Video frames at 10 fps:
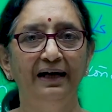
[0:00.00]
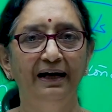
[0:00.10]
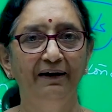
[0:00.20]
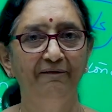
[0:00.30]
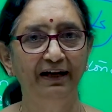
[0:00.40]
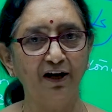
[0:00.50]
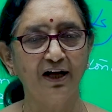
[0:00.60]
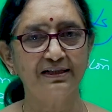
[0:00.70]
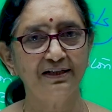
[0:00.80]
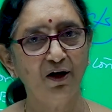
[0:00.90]

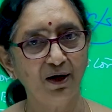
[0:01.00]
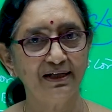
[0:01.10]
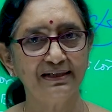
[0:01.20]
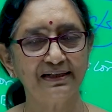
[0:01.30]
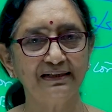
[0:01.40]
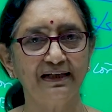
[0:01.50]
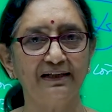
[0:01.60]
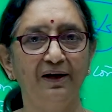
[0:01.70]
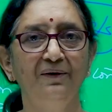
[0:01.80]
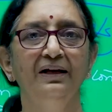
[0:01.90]
velocity on reaching the
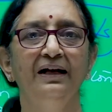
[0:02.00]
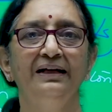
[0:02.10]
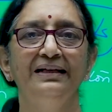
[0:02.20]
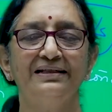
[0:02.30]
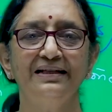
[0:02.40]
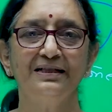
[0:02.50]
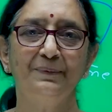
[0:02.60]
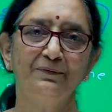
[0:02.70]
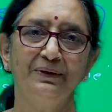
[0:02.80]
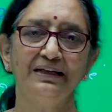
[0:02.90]
ground, distance
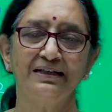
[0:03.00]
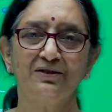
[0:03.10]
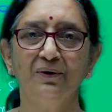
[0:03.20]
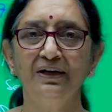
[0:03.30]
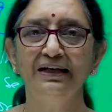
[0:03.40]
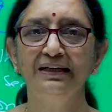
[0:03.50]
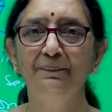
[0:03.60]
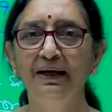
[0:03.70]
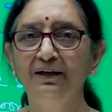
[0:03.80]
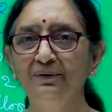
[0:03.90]
between the stone and the
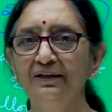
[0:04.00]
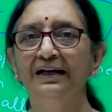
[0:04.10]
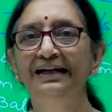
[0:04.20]
balloon,